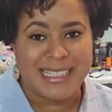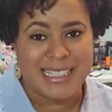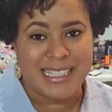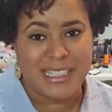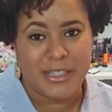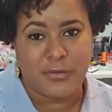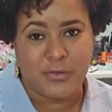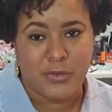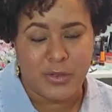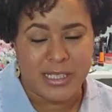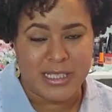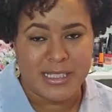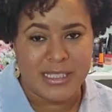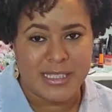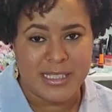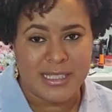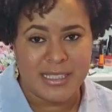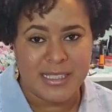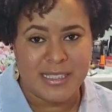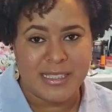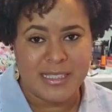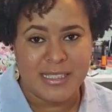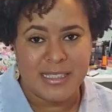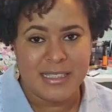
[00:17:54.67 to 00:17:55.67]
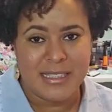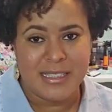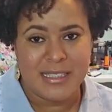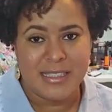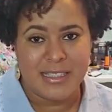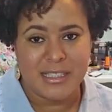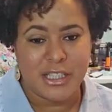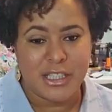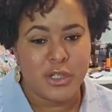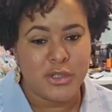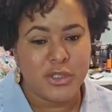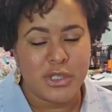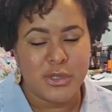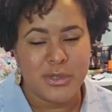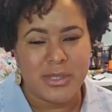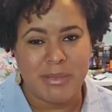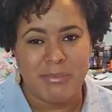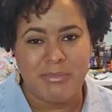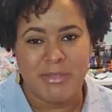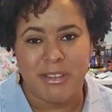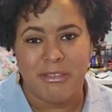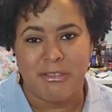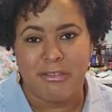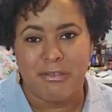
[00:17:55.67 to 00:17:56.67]
different. Go do
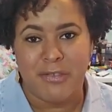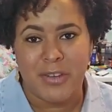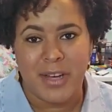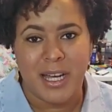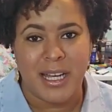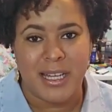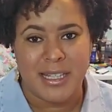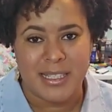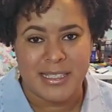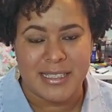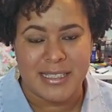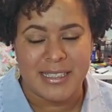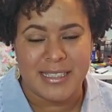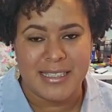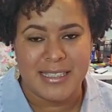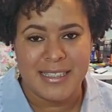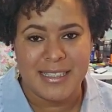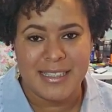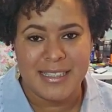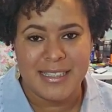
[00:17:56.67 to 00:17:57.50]
something fun.